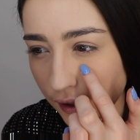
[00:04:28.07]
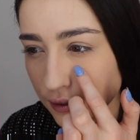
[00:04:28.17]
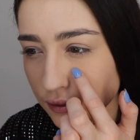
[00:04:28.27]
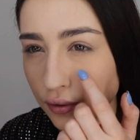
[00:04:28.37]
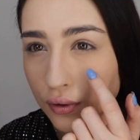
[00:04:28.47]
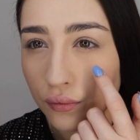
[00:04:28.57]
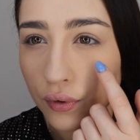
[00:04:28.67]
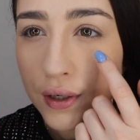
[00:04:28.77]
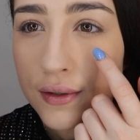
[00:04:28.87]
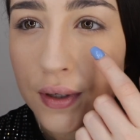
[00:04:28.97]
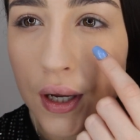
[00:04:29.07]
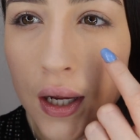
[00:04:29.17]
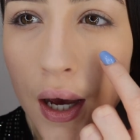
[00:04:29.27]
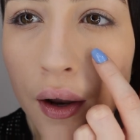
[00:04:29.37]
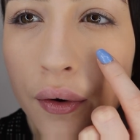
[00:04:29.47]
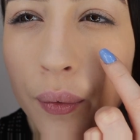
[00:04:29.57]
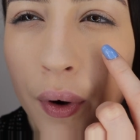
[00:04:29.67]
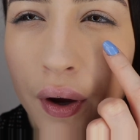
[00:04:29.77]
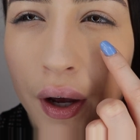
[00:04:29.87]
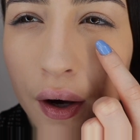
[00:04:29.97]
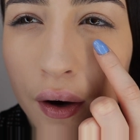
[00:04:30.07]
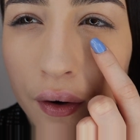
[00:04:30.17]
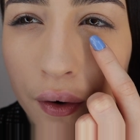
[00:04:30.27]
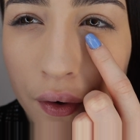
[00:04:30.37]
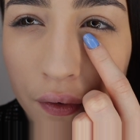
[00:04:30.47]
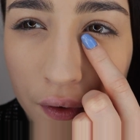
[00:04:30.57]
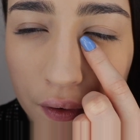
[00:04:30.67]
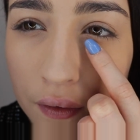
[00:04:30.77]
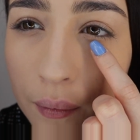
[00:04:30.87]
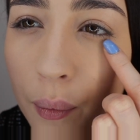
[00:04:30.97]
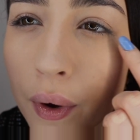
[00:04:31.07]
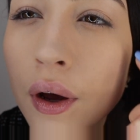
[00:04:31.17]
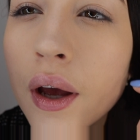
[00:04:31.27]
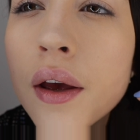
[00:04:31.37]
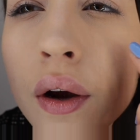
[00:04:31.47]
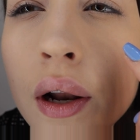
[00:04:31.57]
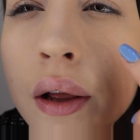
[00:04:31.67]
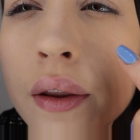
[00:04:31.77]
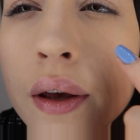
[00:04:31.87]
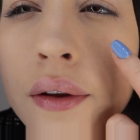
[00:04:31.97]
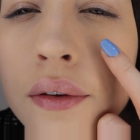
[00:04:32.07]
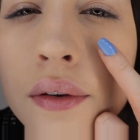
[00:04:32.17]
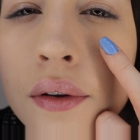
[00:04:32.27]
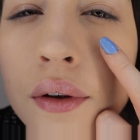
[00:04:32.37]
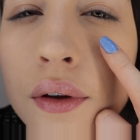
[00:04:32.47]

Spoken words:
This you can really see, and when I don't know if you can see, but when I go like this,